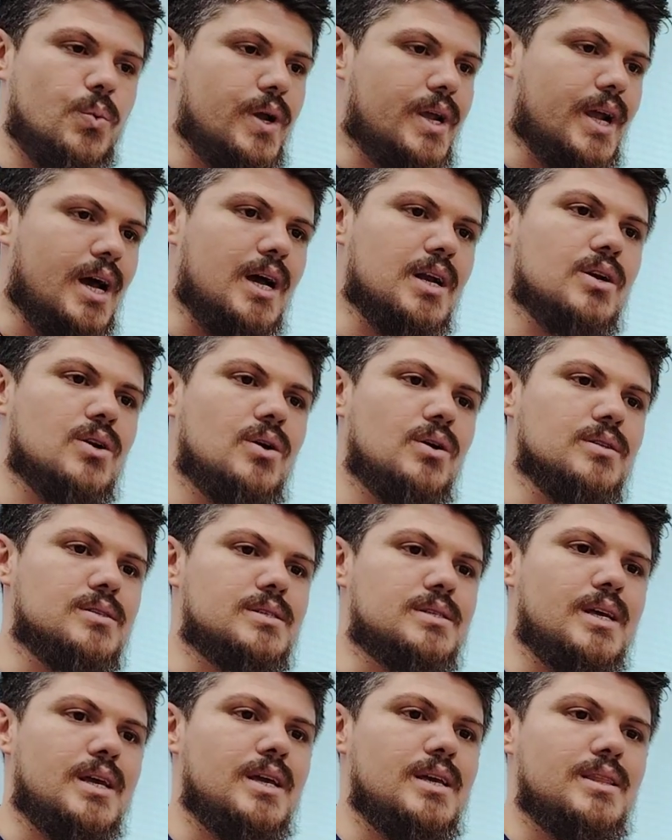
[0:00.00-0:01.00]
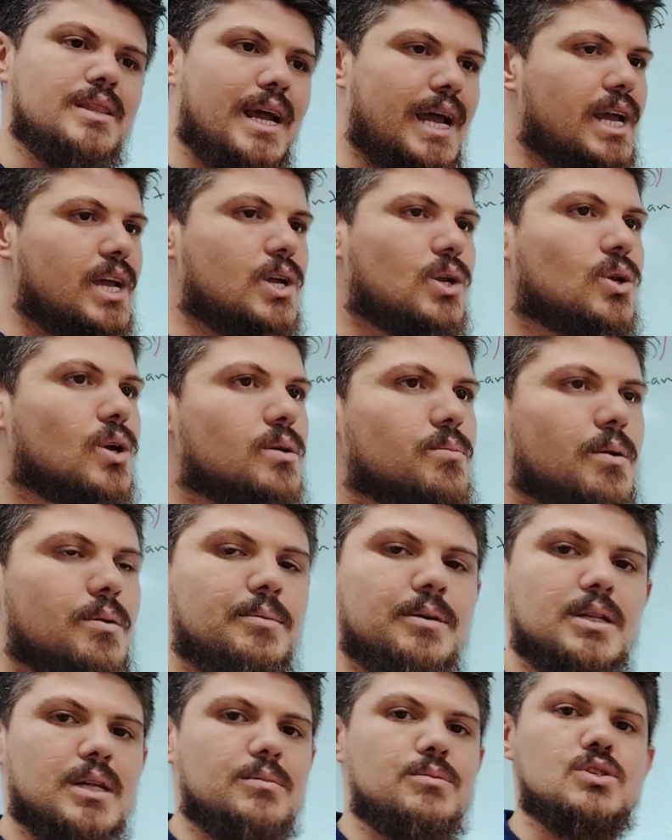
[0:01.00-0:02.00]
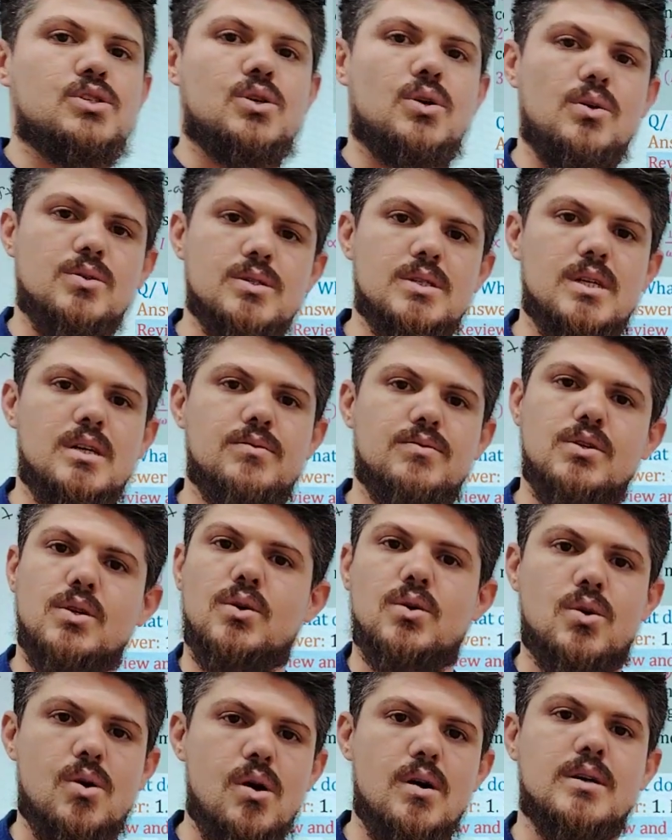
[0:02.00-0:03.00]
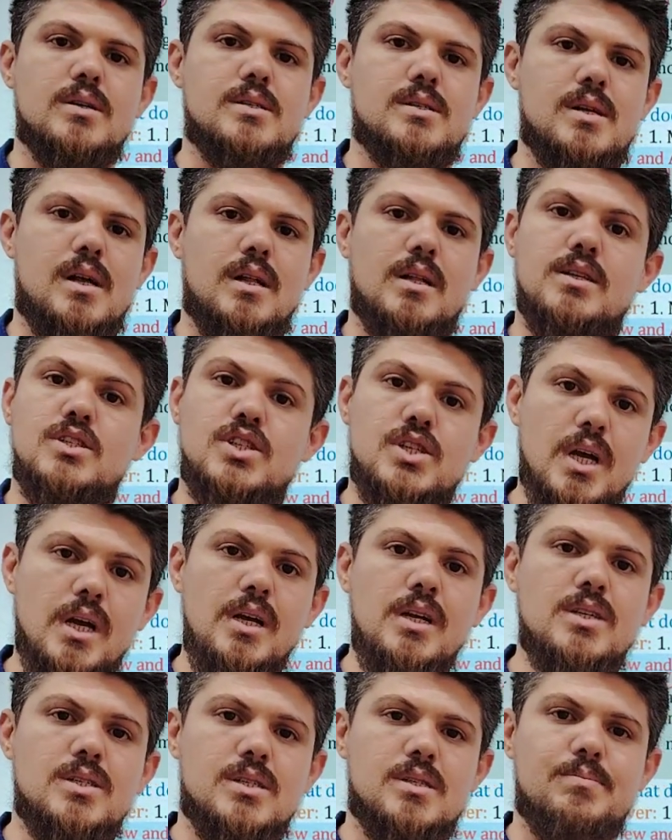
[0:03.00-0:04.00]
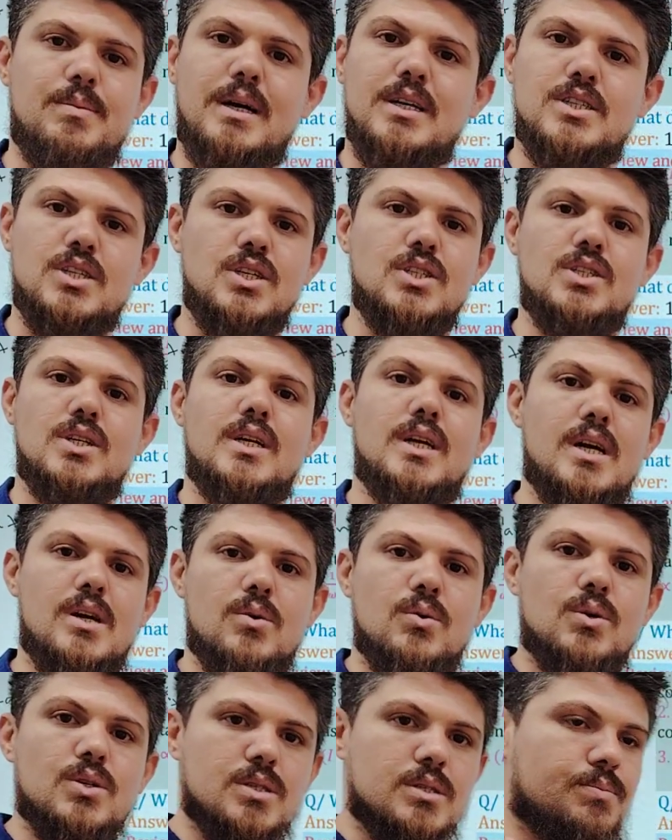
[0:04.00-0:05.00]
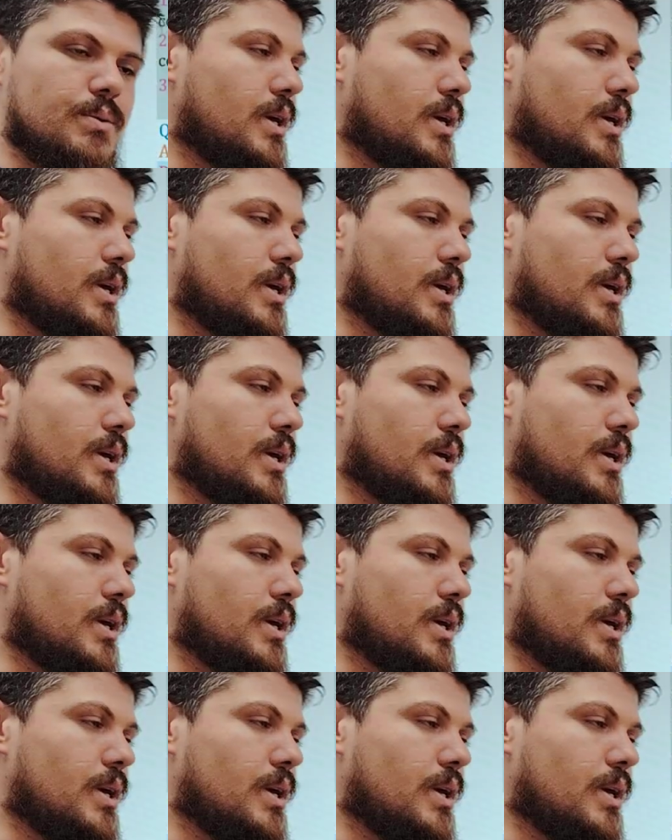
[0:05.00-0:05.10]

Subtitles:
we cannot say the angular momentum is conserved or constant. It changes by changing angular